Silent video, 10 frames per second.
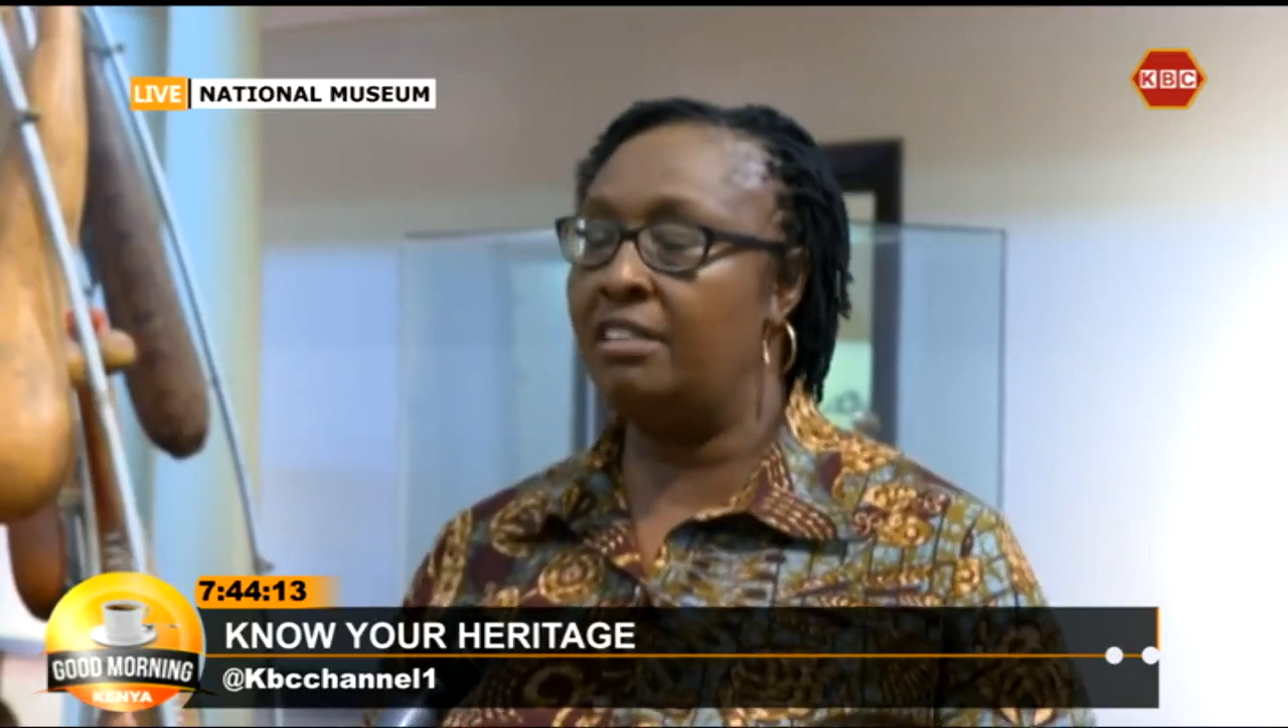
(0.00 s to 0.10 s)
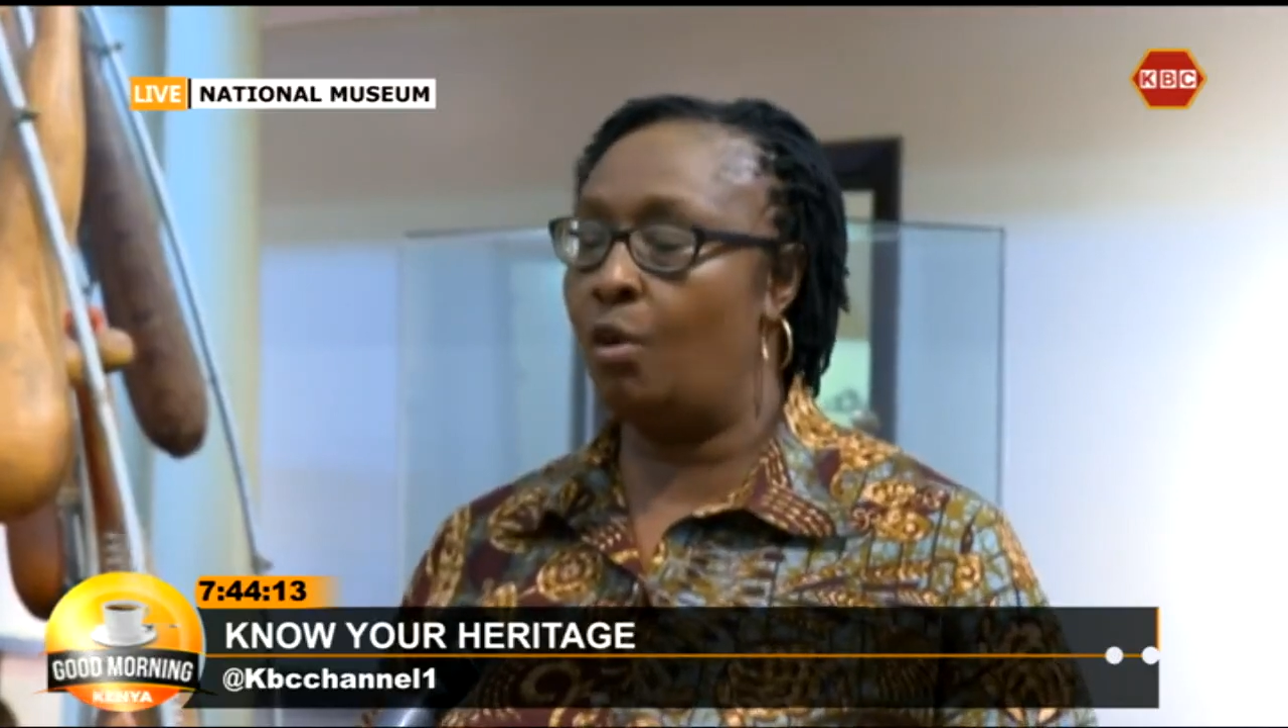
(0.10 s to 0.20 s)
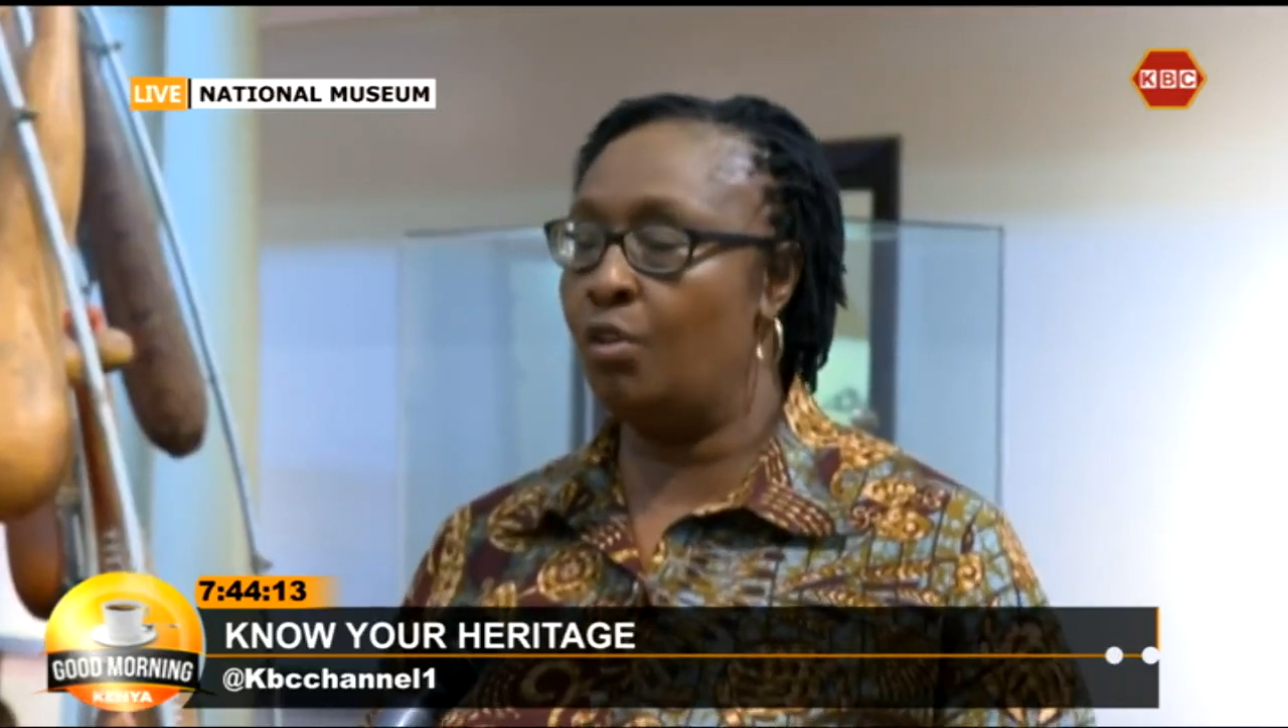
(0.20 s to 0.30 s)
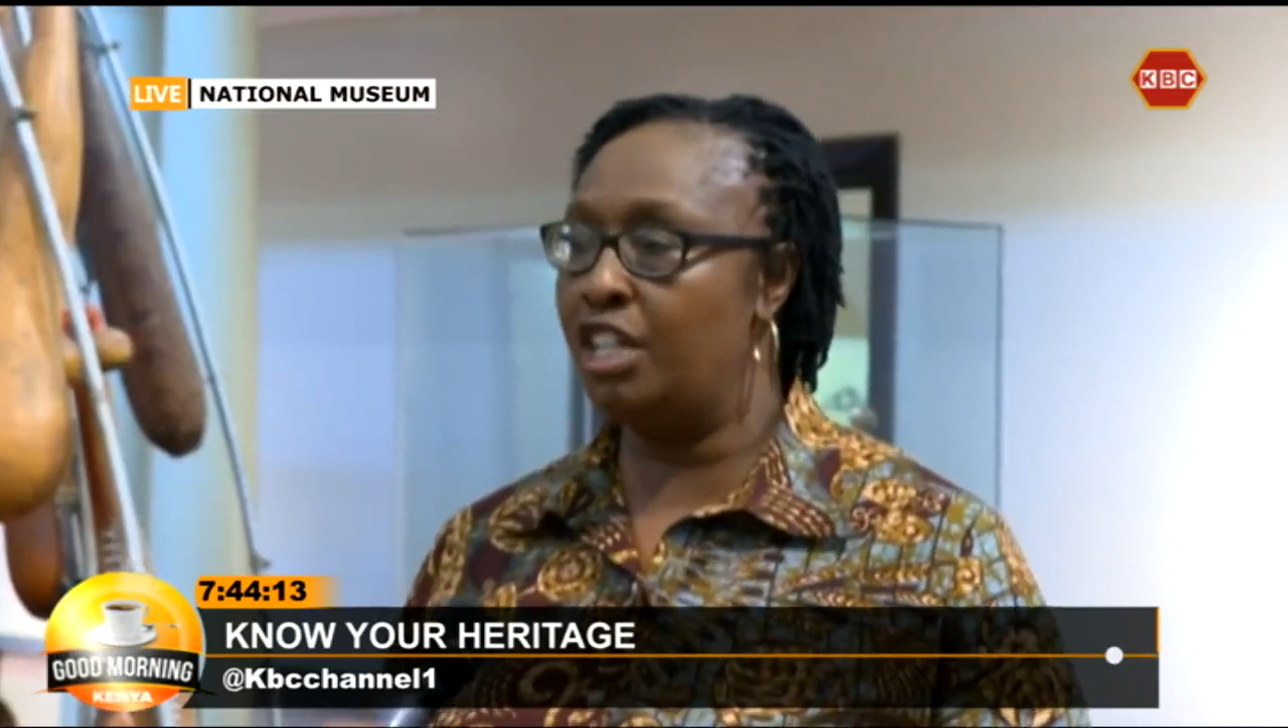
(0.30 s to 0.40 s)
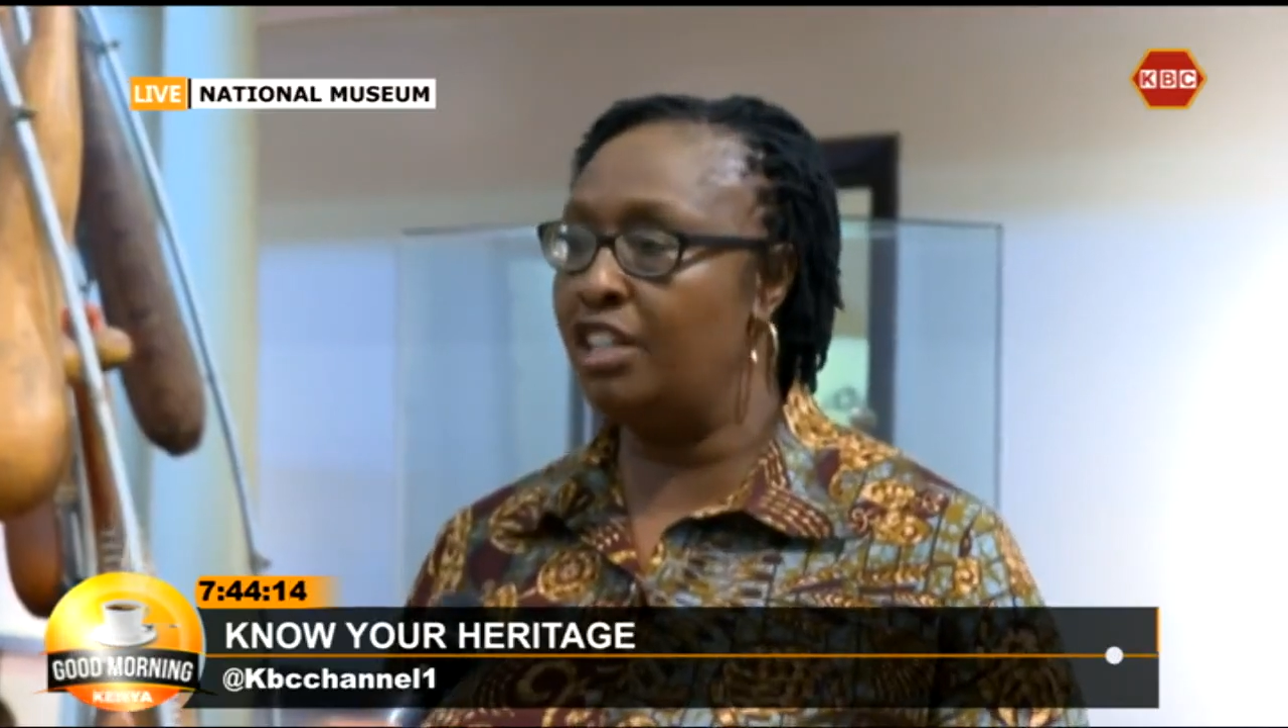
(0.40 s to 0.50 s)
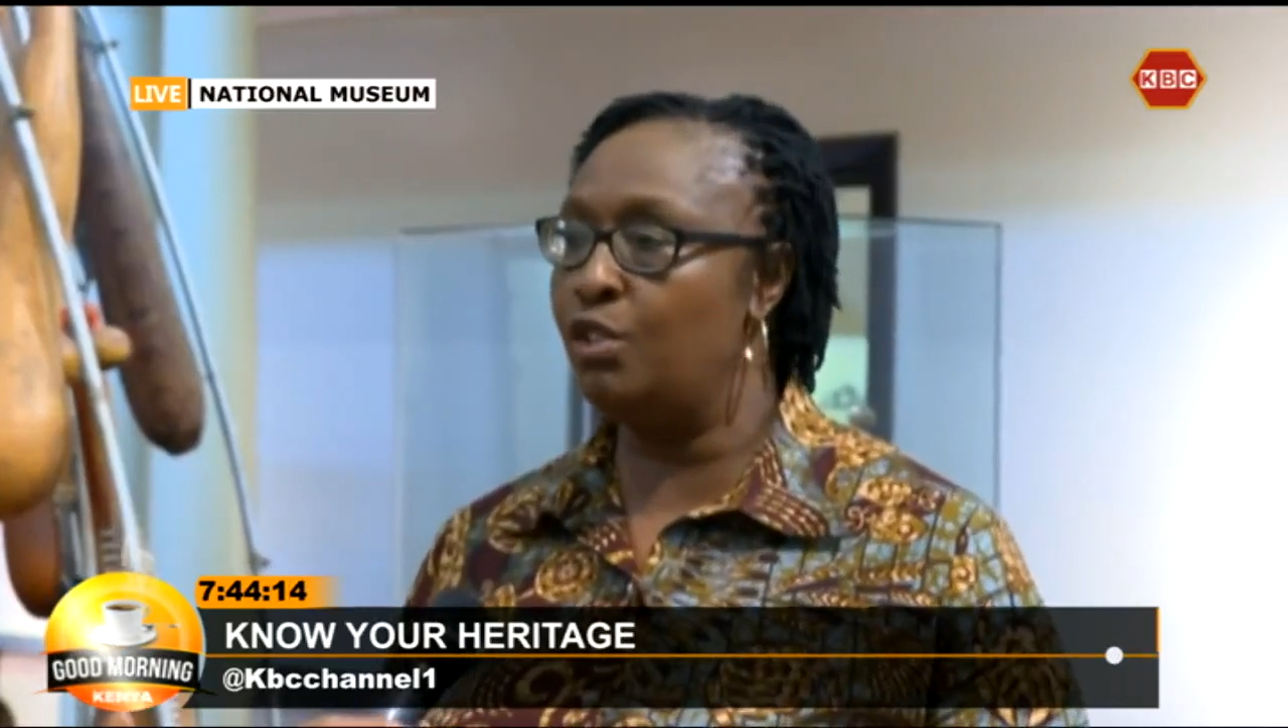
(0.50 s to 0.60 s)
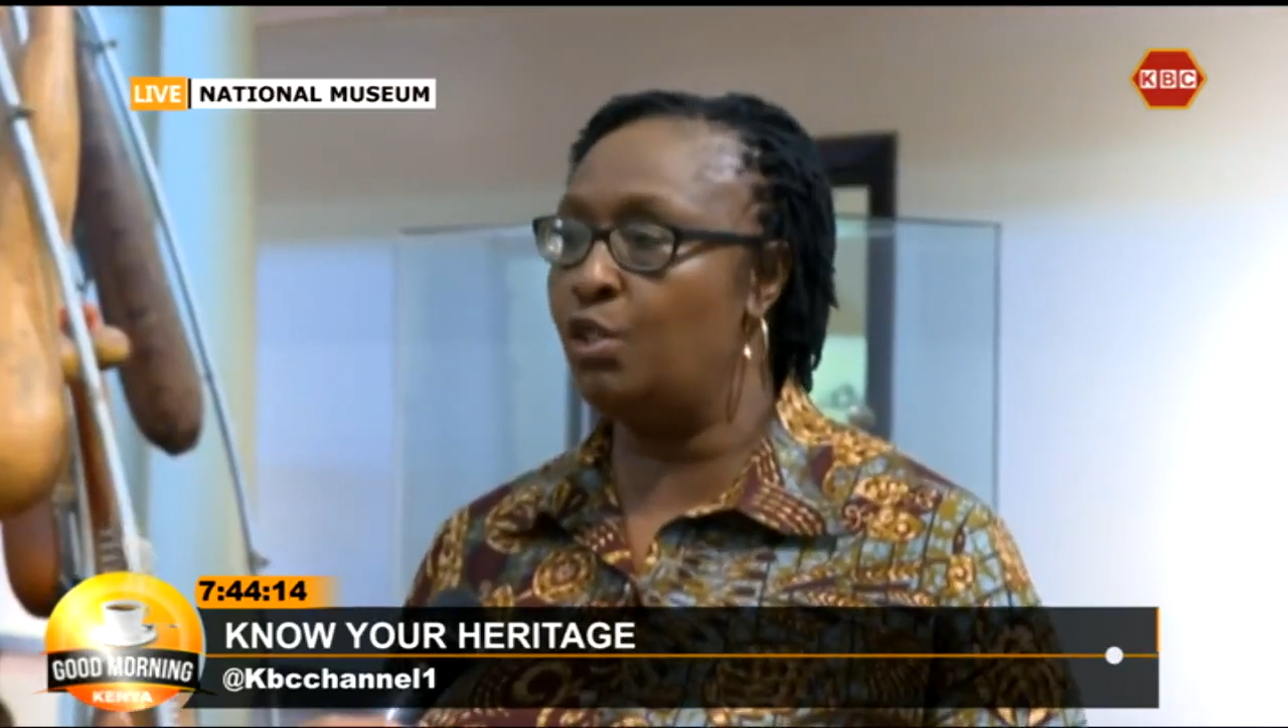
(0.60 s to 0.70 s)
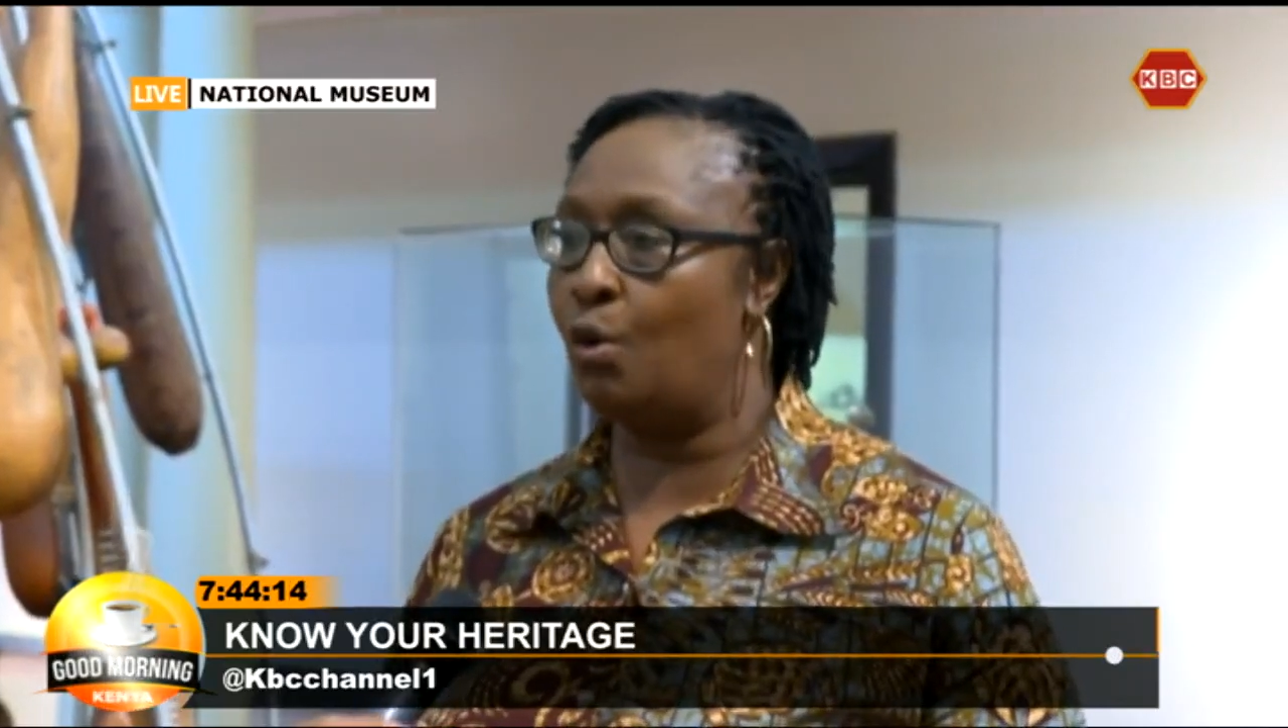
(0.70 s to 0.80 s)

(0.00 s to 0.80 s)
continued